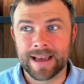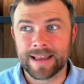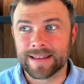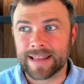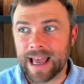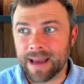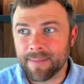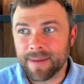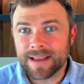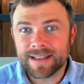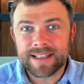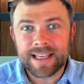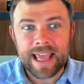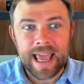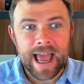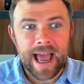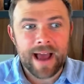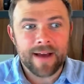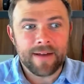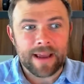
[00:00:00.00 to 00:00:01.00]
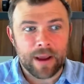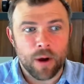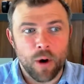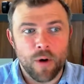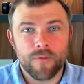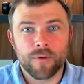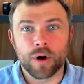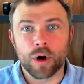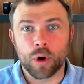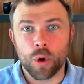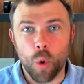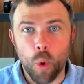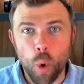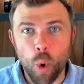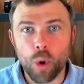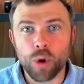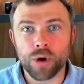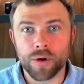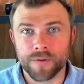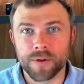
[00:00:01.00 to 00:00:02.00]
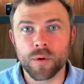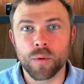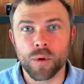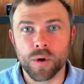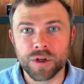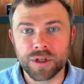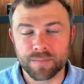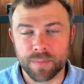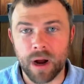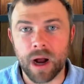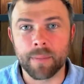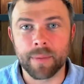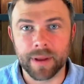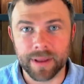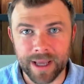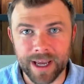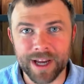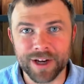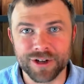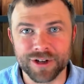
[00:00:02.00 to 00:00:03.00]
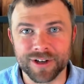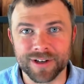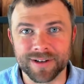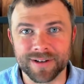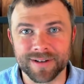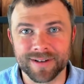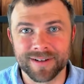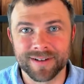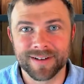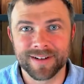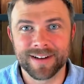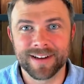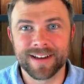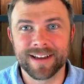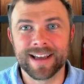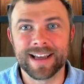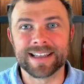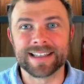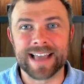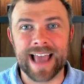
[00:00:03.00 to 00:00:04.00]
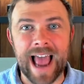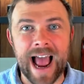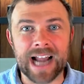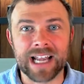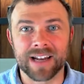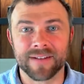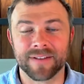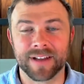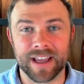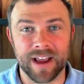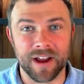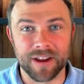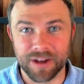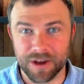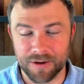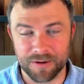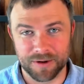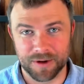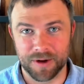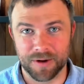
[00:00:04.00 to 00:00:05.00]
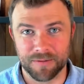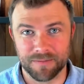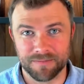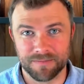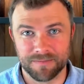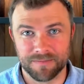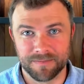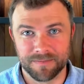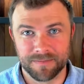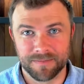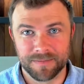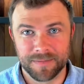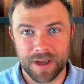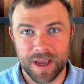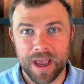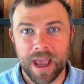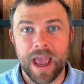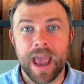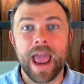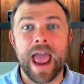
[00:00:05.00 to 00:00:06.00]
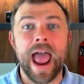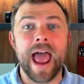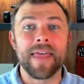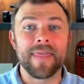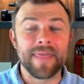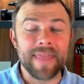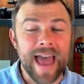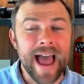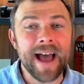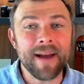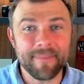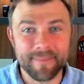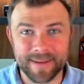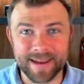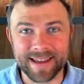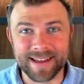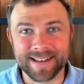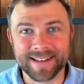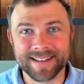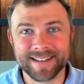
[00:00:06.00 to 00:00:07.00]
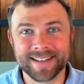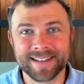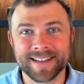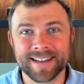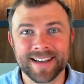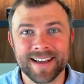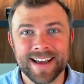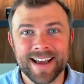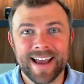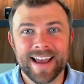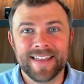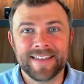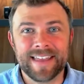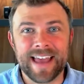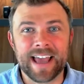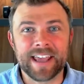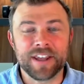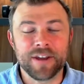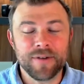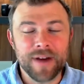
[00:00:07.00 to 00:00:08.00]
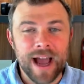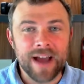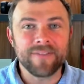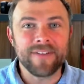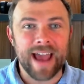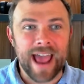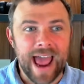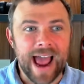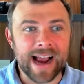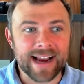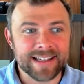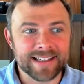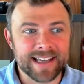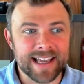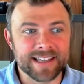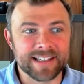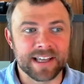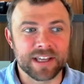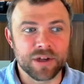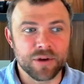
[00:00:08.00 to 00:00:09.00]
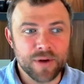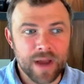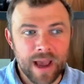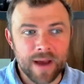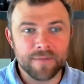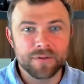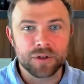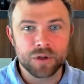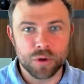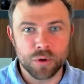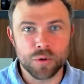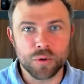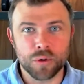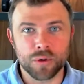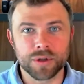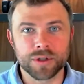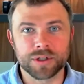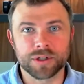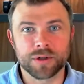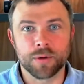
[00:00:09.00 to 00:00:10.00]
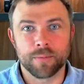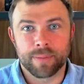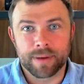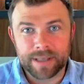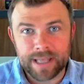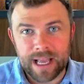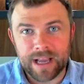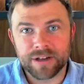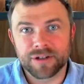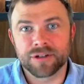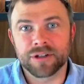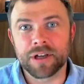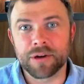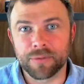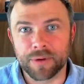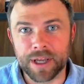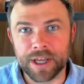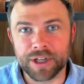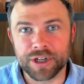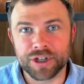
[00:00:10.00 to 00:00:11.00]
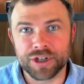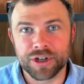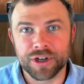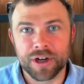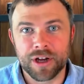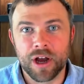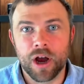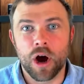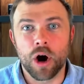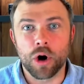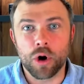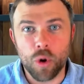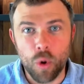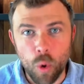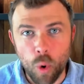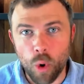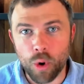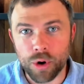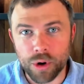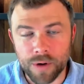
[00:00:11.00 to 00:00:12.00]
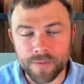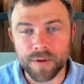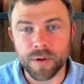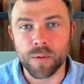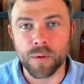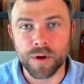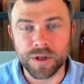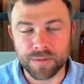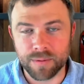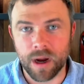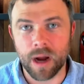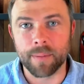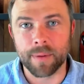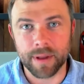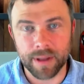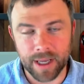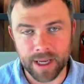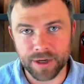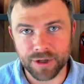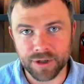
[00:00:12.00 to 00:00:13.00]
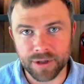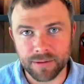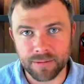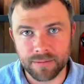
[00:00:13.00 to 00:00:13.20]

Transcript: That means they have like over a quarter of the world's population is actively on YouTube. And that means that you have access and you have tools to potentially reach a quarter of the world's population.